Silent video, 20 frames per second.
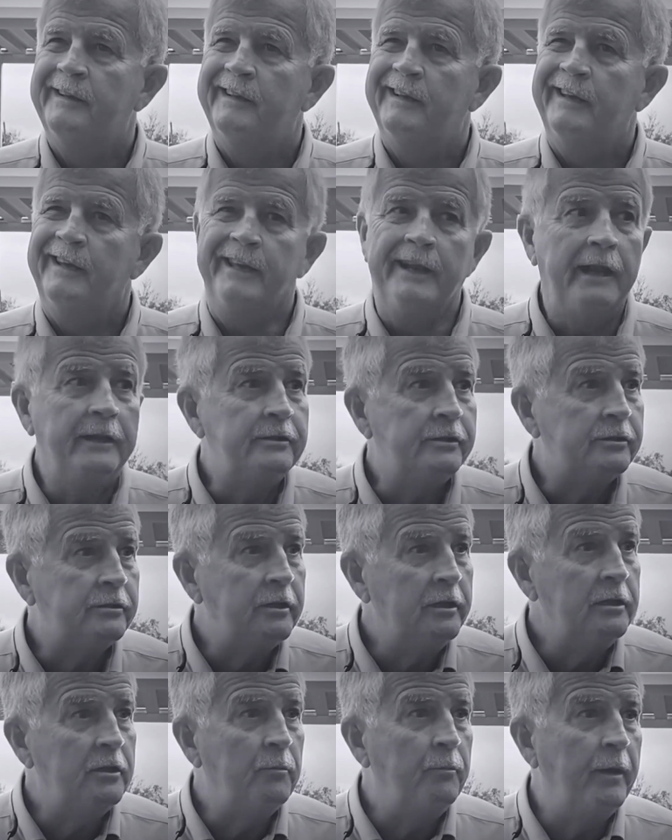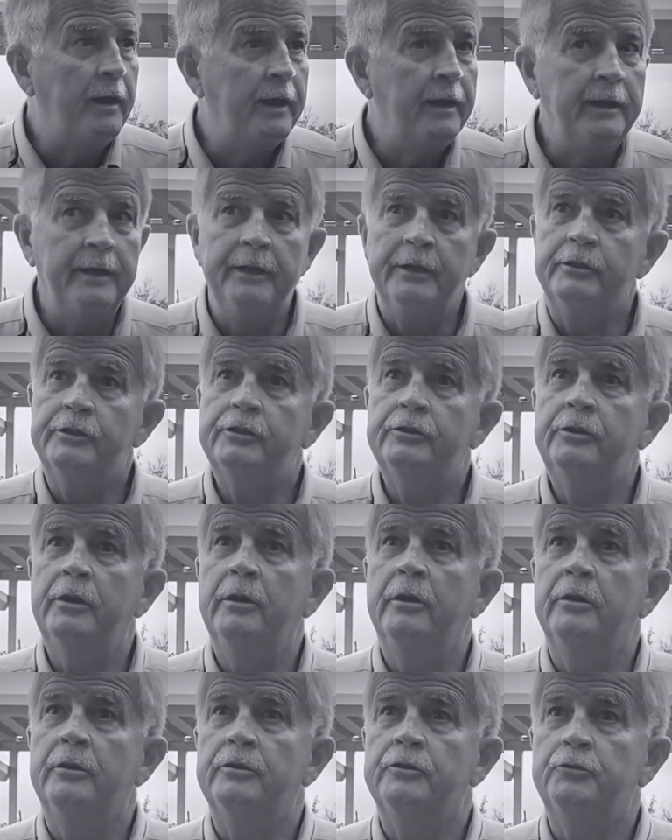And I just think about it and it
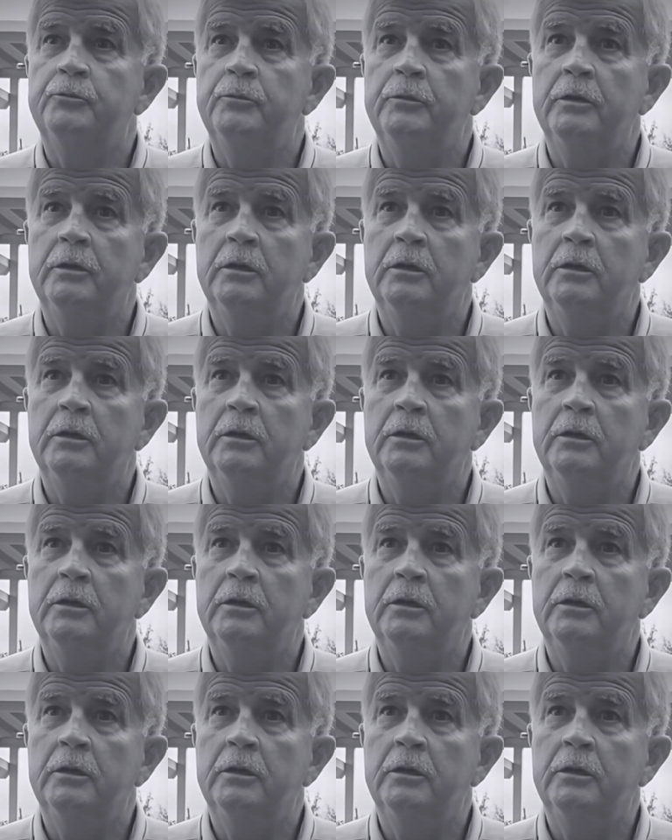scares me.